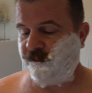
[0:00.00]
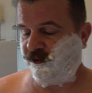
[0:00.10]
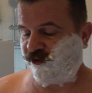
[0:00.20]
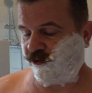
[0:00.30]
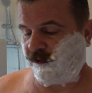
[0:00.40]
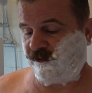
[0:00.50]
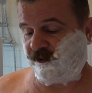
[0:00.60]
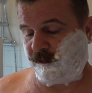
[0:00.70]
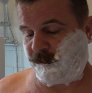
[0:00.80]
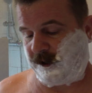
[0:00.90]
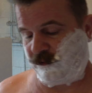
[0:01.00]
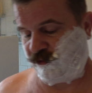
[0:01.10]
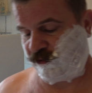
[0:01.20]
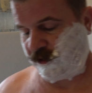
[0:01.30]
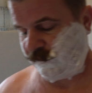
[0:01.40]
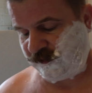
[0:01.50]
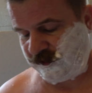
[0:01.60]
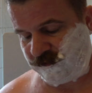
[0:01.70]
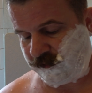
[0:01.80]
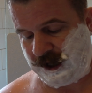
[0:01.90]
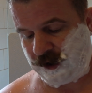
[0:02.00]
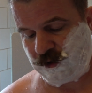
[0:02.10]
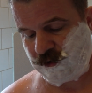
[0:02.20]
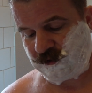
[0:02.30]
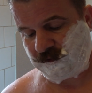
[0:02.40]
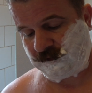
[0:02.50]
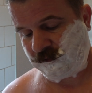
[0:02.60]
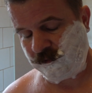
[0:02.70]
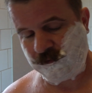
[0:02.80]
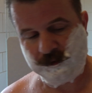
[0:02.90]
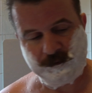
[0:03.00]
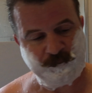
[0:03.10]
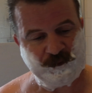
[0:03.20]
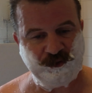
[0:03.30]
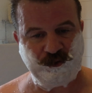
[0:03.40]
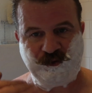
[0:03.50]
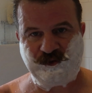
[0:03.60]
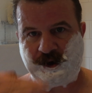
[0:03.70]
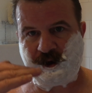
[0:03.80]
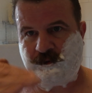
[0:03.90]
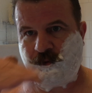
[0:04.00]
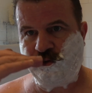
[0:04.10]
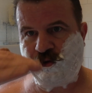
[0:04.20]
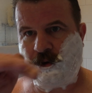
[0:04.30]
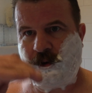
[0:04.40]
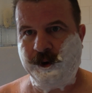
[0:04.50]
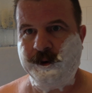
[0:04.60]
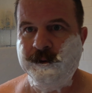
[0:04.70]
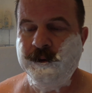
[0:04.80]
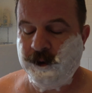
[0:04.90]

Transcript: my strops and my paddle strops, and it's not that good because it's too slick, it's too shiny.